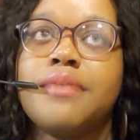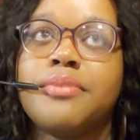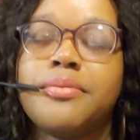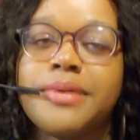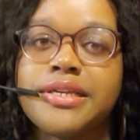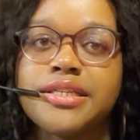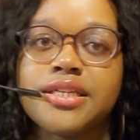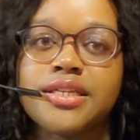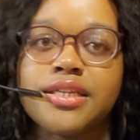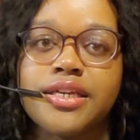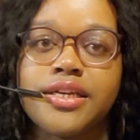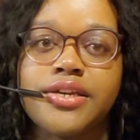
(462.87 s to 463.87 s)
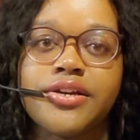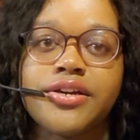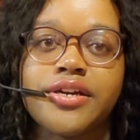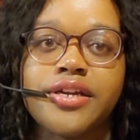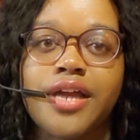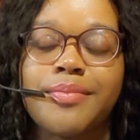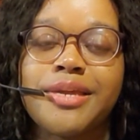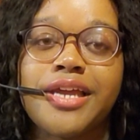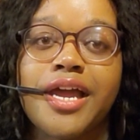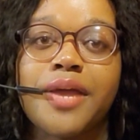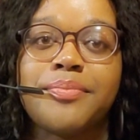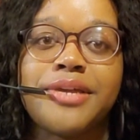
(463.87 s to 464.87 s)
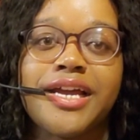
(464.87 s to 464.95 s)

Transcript: But basically, Curry, I mean, um,